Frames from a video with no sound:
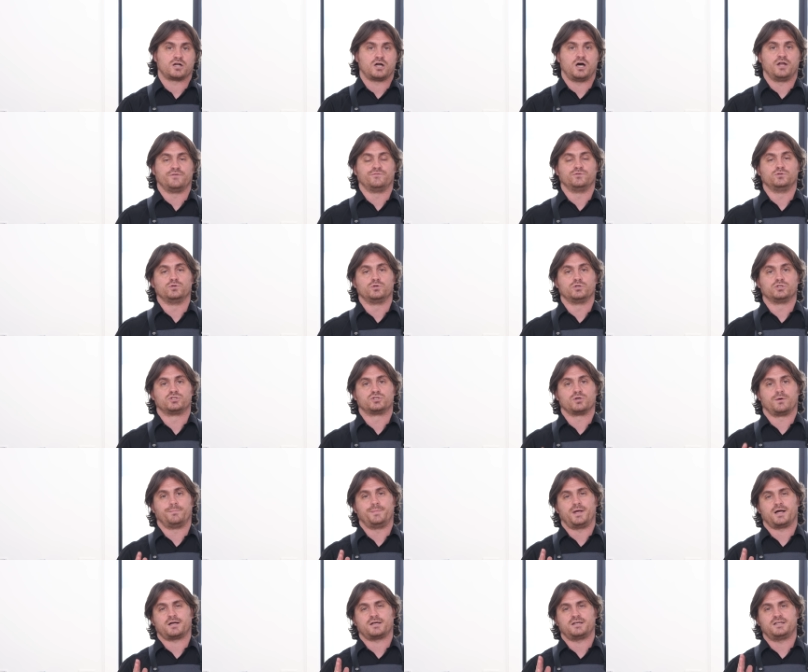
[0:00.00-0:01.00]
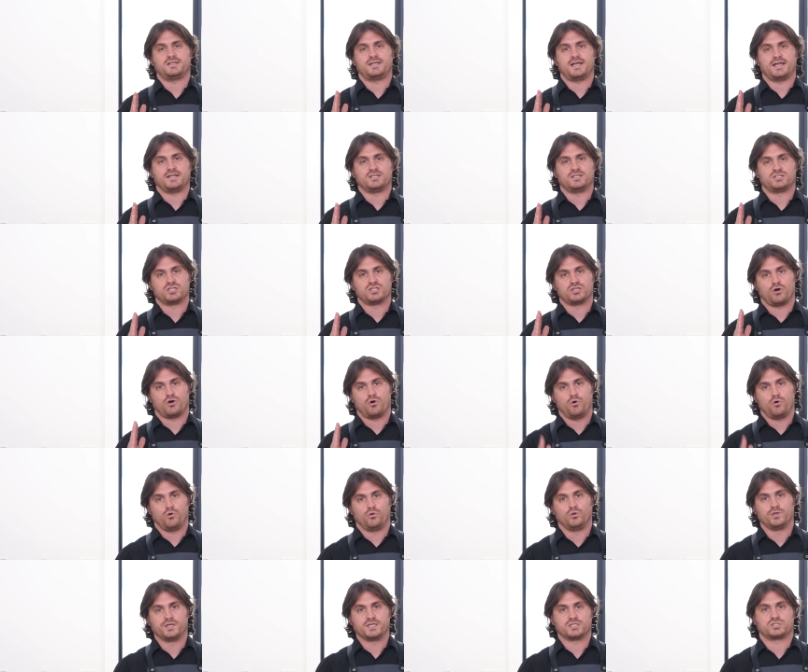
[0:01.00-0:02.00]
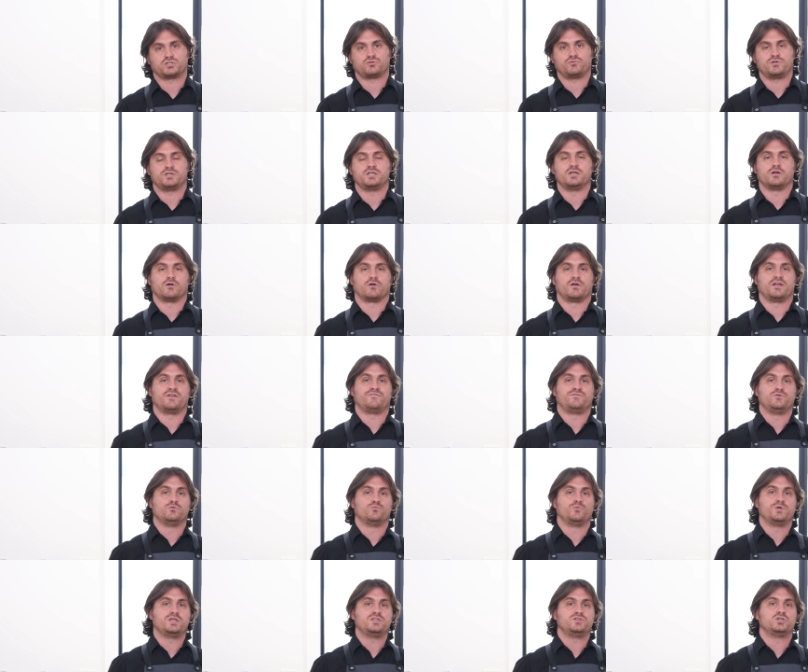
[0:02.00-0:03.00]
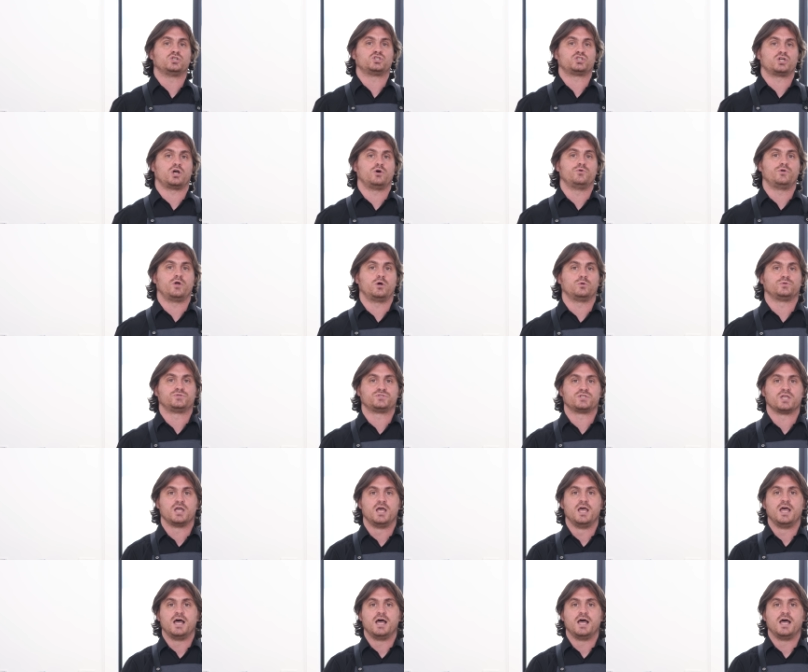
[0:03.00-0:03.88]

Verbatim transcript: convoluted, so I'm not going to get into the whole history here. If you read the show notes,